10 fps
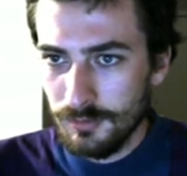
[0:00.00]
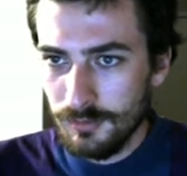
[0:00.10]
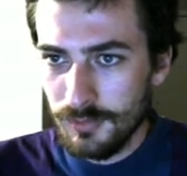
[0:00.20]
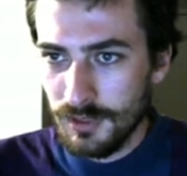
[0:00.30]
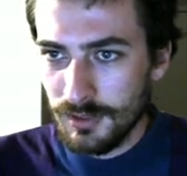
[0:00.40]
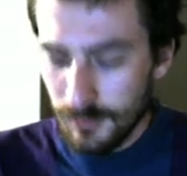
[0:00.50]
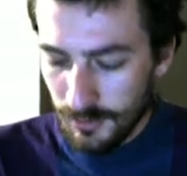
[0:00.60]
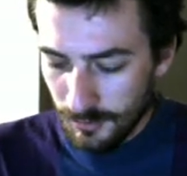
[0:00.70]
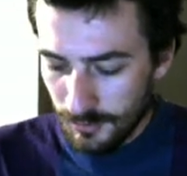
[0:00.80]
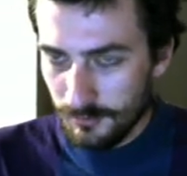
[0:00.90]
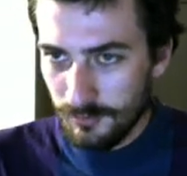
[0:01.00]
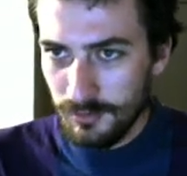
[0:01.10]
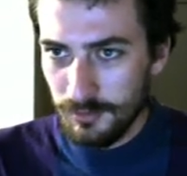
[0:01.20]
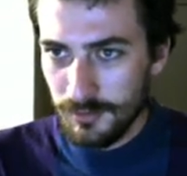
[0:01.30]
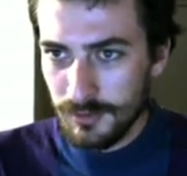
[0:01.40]
Transparent,
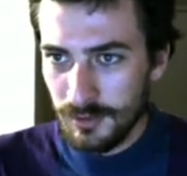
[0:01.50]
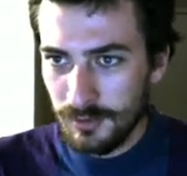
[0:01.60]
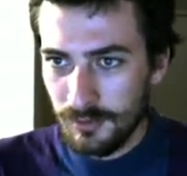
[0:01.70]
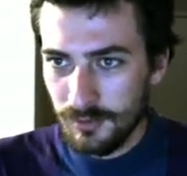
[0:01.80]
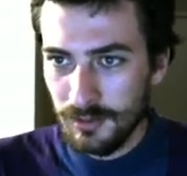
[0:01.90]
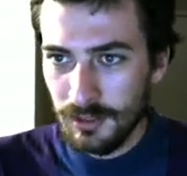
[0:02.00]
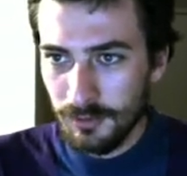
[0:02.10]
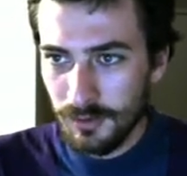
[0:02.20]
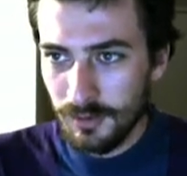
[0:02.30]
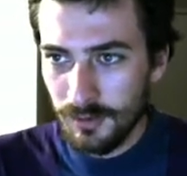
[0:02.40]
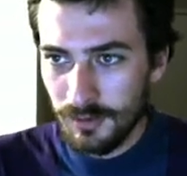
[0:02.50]
50%. Does that work?